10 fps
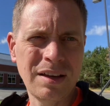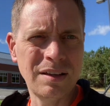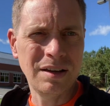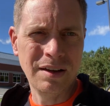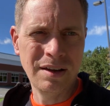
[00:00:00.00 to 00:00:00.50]

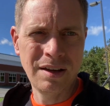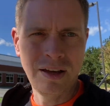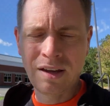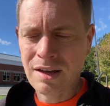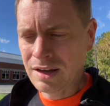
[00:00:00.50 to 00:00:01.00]
And
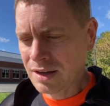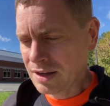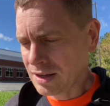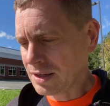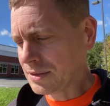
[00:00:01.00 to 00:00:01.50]

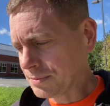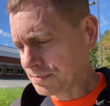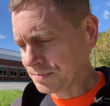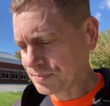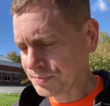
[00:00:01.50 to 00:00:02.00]

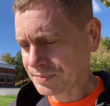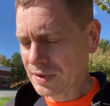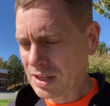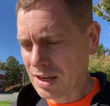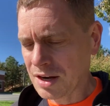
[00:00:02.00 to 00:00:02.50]

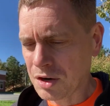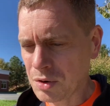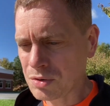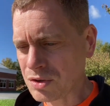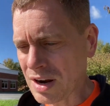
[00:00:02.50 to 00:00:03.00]
I
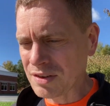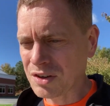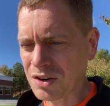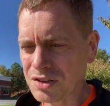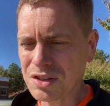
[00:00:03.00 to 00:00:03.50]
know driving
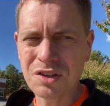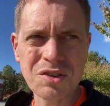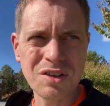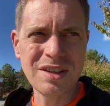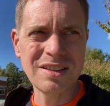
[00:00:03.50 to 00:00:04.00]
across
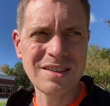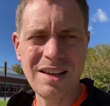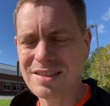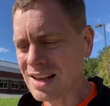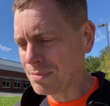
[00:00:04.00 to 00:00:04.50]
country,
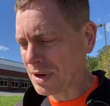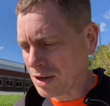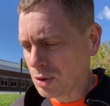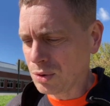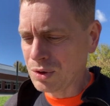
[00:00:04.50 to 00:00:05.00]
it's not my
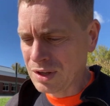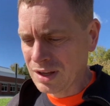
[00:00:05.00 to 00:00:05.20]
goal